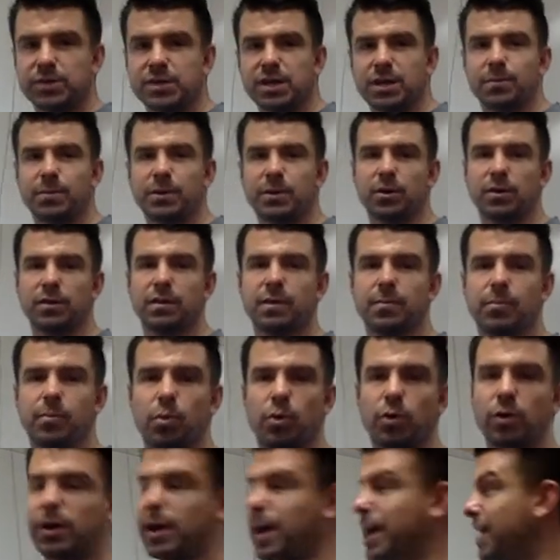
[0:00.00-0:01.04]
up here on the
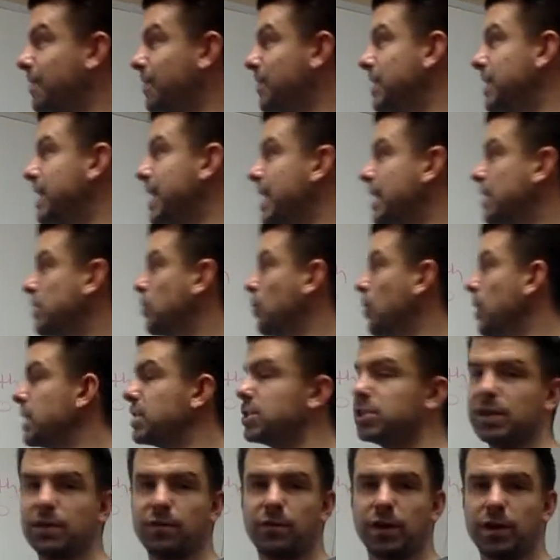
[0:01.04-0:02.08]
board. I have the
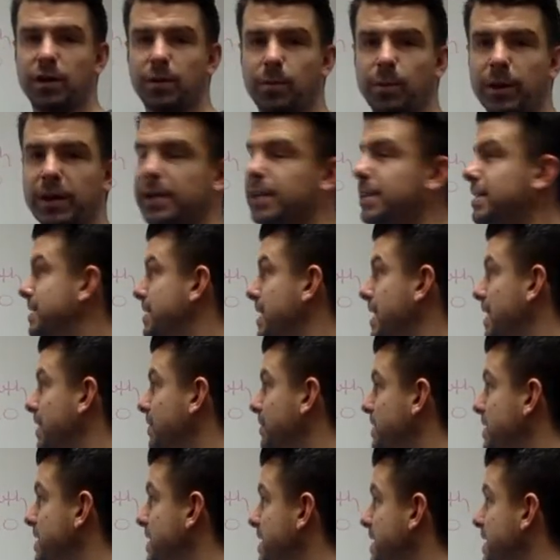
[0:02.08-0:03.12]
Declaration of Independence, I
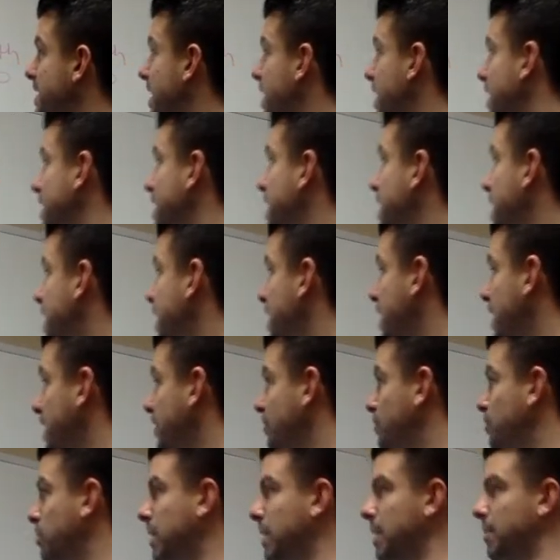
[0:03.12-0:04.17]
have D-Day, and I have
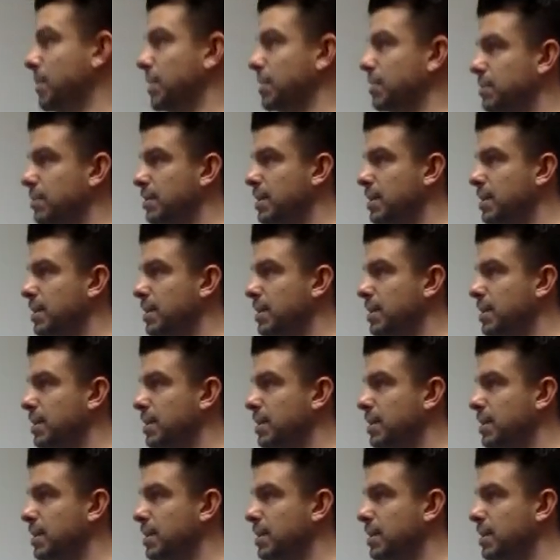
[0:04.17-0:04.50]
Plymouth.